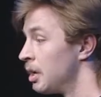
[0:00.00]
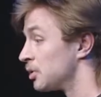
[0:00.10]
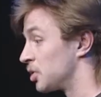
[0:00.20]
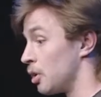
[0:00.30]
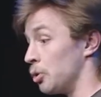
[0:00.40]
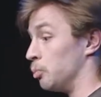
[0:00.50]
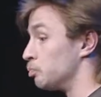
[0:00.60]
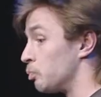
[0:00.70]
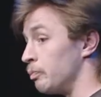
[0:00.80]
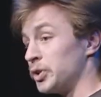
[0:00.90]
So
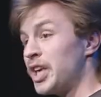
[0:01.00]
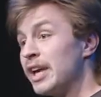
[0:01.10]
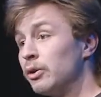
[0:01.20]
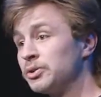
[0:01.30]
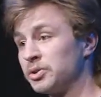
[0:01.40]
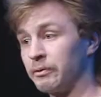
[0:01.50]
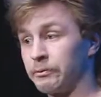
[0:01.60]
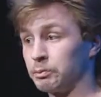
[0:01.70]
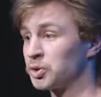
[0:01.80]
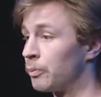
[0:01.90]
yields of
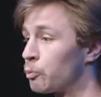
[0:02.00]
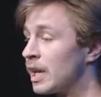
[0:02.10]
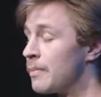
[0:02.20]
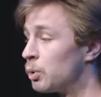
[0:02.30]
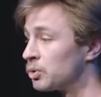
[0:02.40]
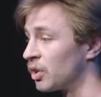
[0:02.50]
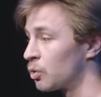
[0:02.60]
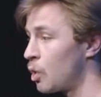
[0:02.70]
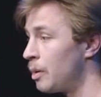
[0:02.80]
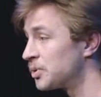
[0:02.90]
some really important
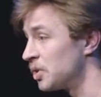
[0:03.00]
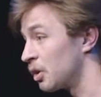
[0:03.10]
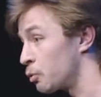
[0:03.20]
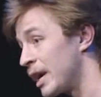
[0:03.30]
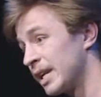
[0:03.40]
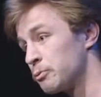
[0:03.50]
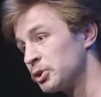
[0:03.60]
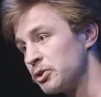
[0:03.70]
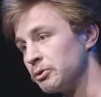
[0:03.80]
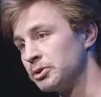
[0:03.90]
crops are greatly
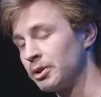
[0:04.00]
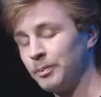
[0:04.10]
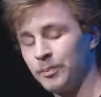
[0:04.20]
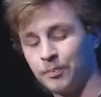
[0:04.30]
reduced.